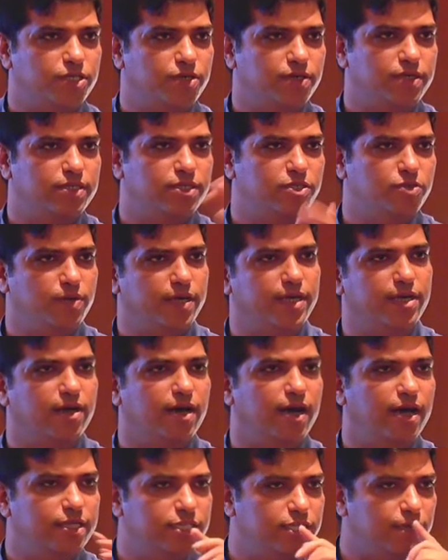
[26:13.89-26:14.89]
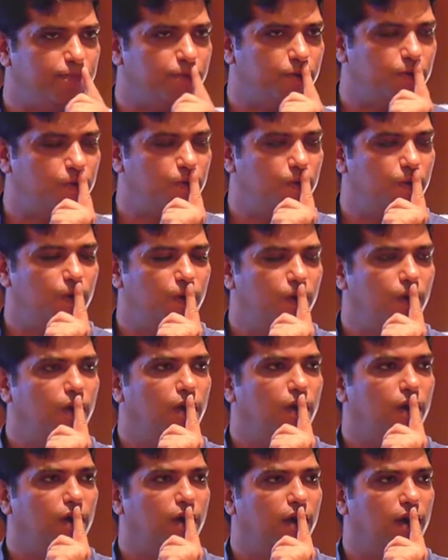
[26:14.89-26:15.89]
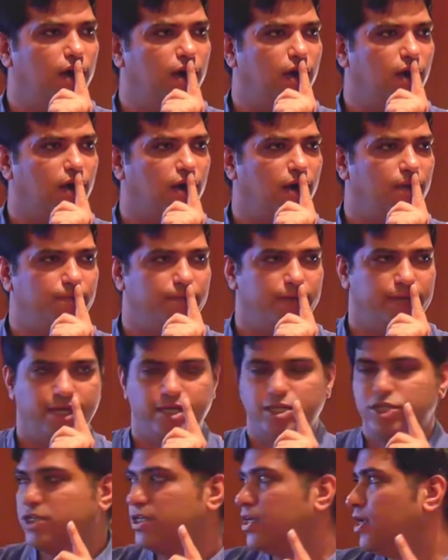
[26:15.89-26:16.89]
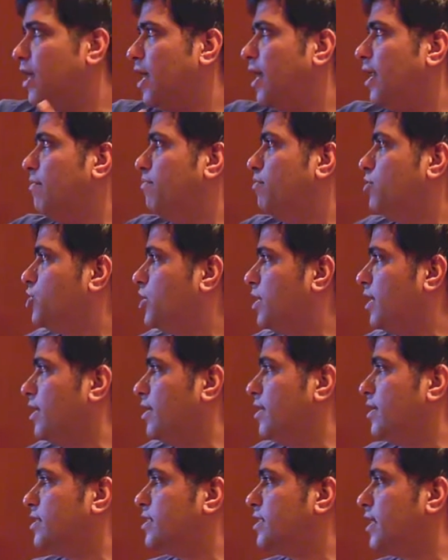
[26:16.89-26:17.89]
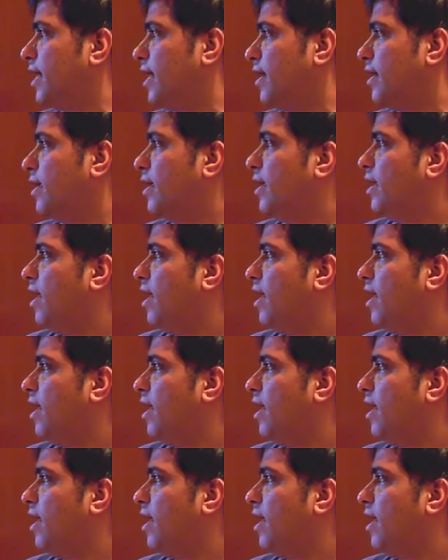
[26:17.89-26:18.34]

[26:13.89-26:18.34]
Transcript: So it's doing a GPU uh, computation and pushing it this side.